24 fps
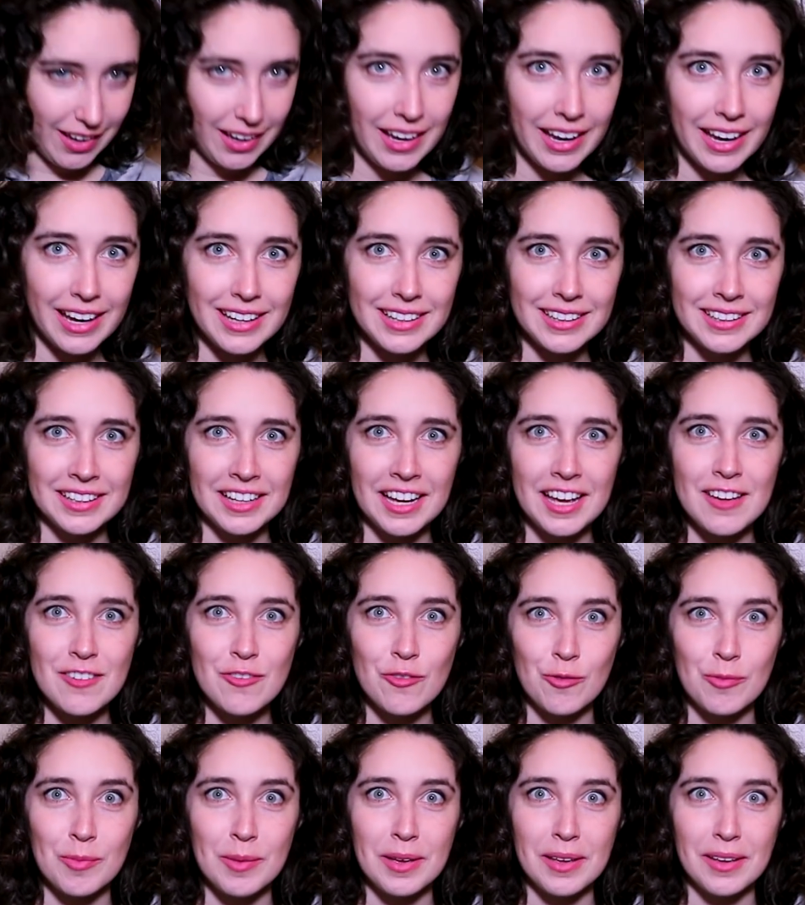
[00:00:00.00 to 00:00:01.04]
Aiden
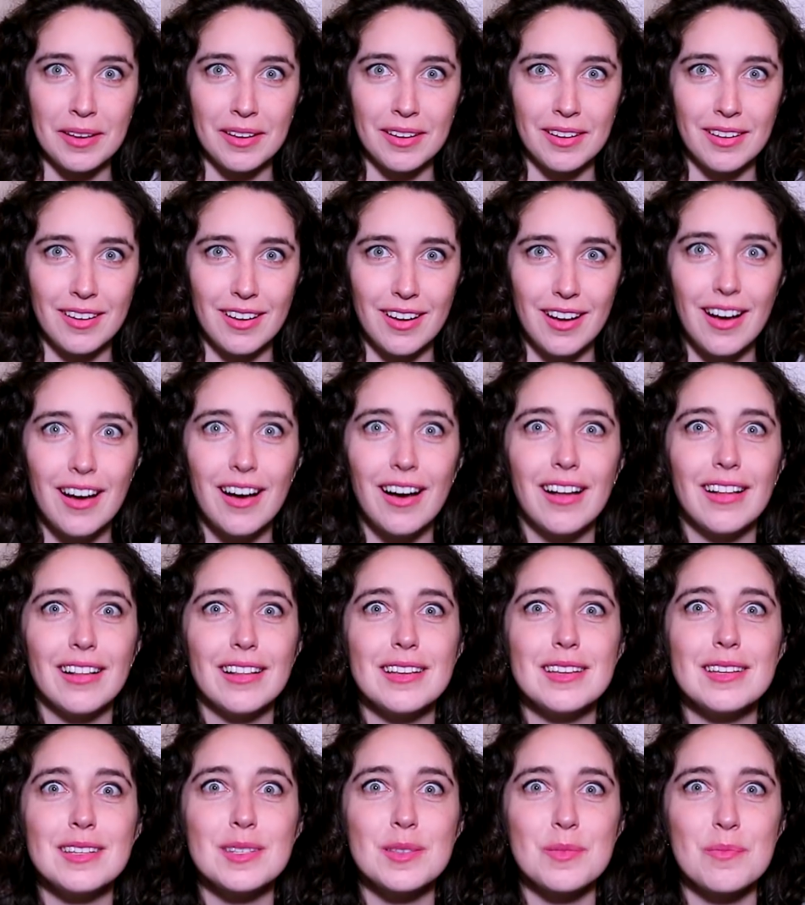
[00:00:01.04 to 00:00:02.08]
gave me all
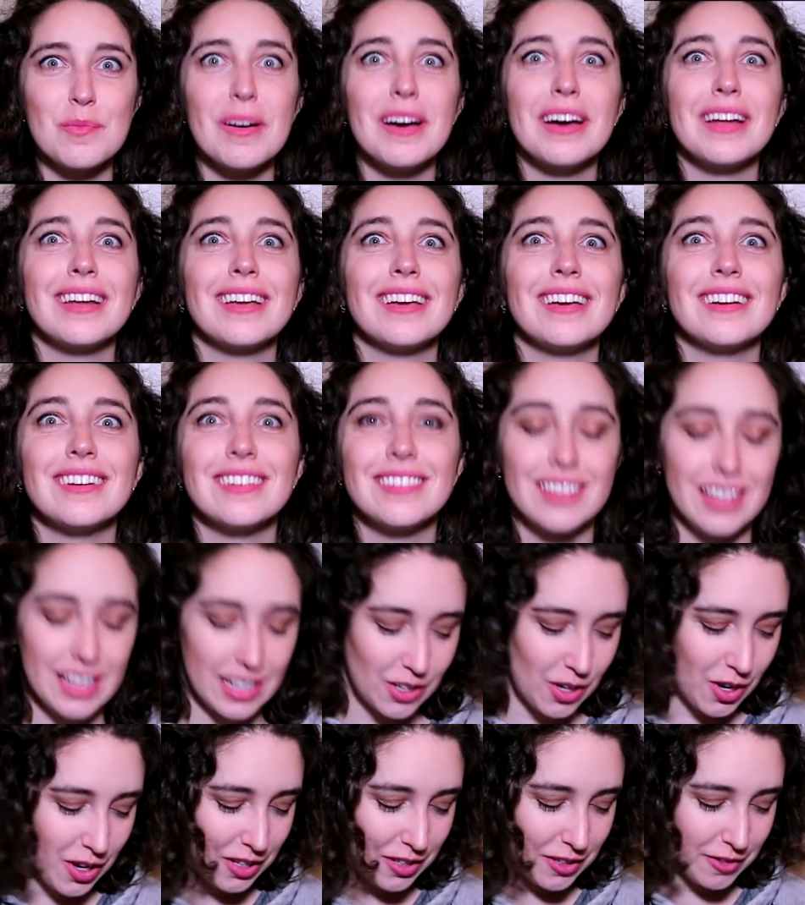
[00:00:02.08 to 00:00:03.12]
his money and
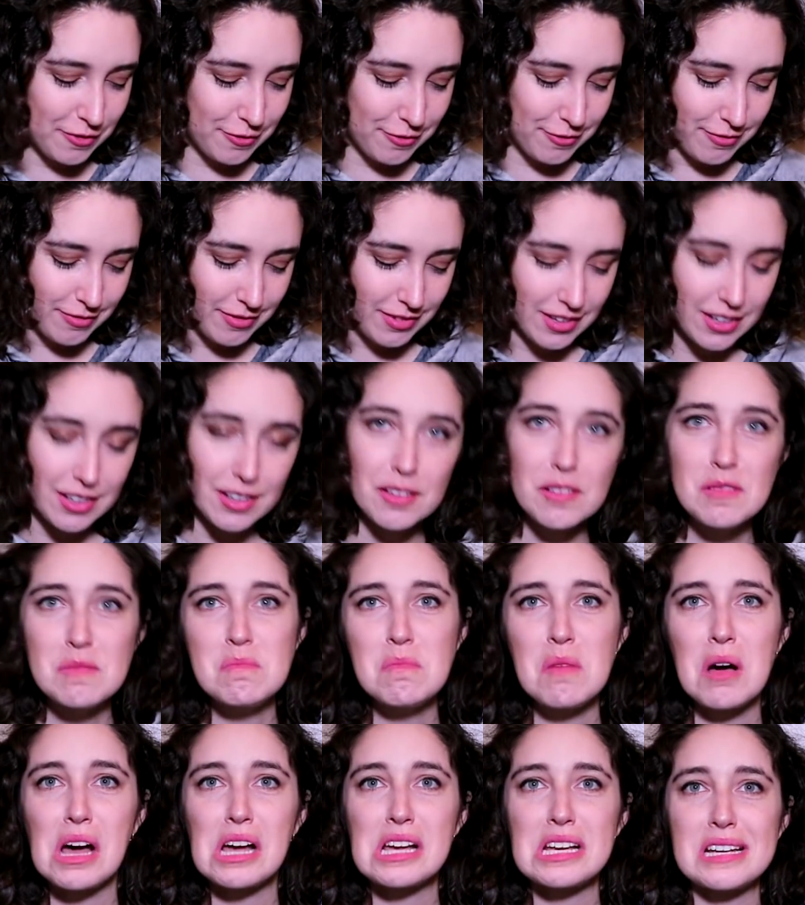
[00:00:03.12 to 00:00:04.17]
all of
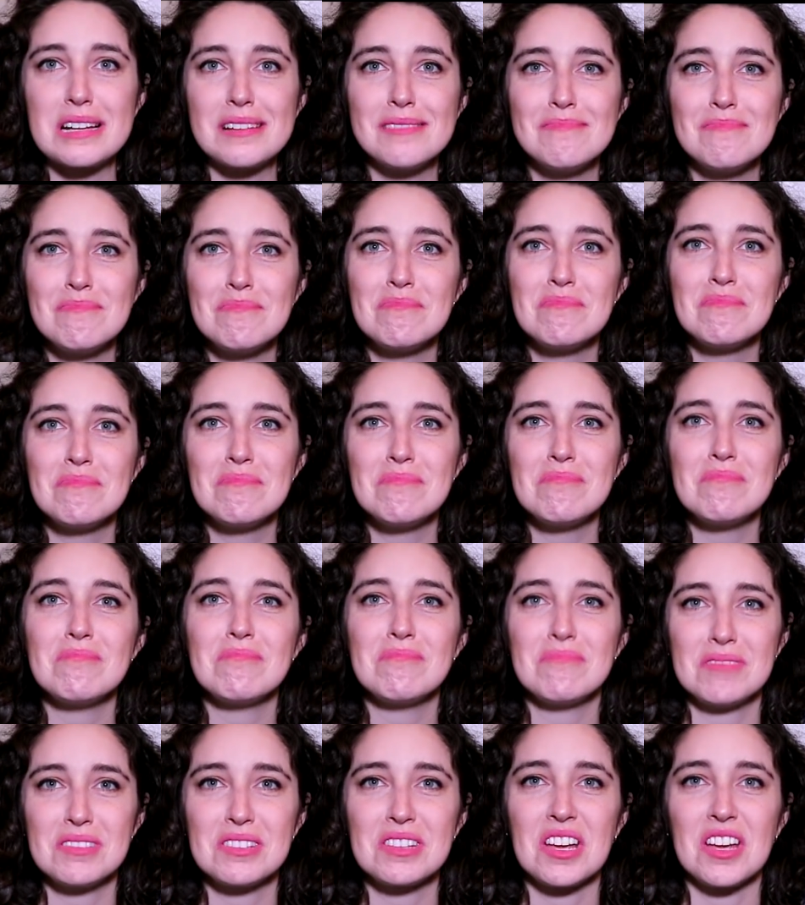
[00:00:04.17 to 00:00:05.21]
my
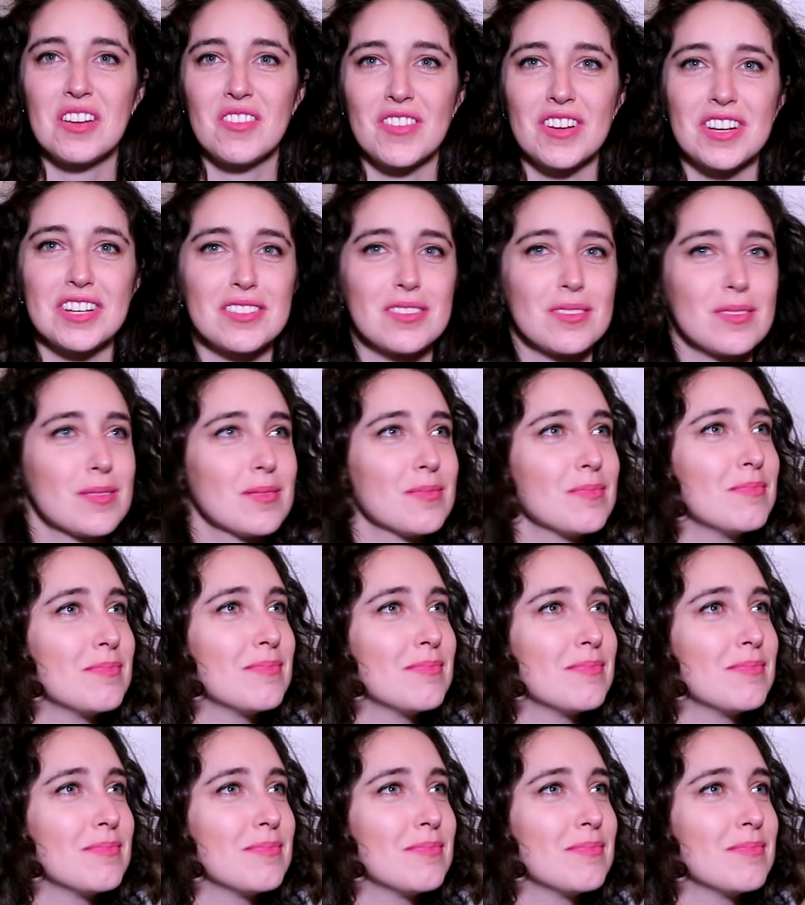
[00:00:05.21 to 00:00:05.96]
savings.